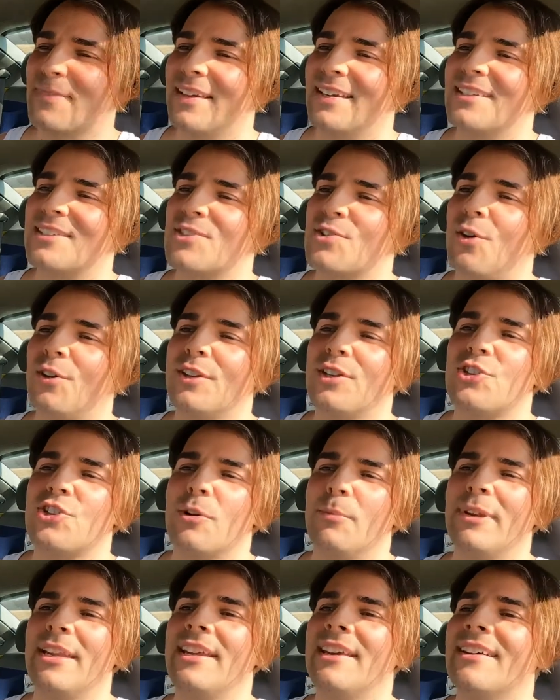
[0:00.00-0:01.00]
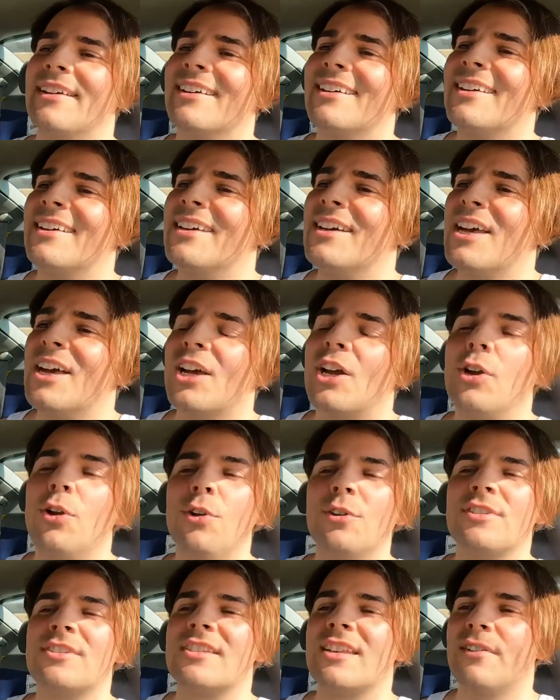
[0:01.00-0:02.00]
it's called in Germany
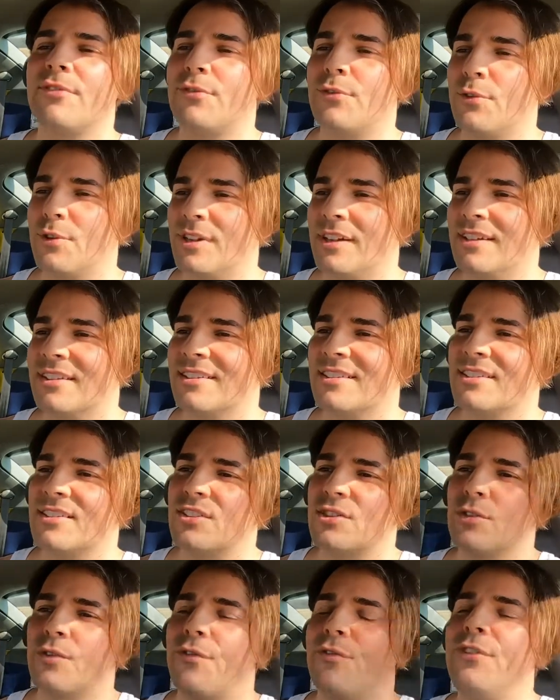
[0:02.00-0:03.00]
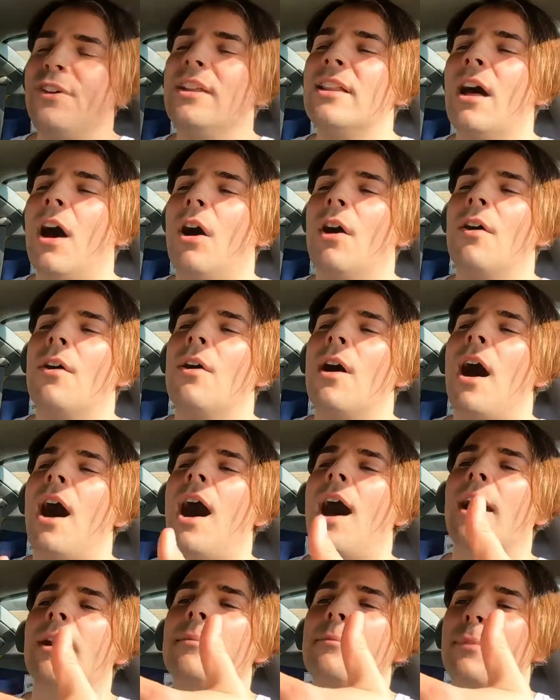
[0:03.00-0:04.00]
Glücksgefühl. So you feel
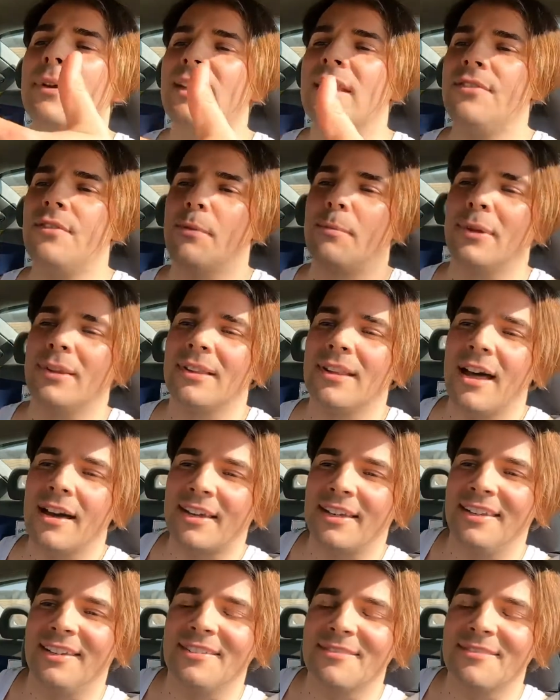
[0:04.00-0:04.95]
unbelievable lucky.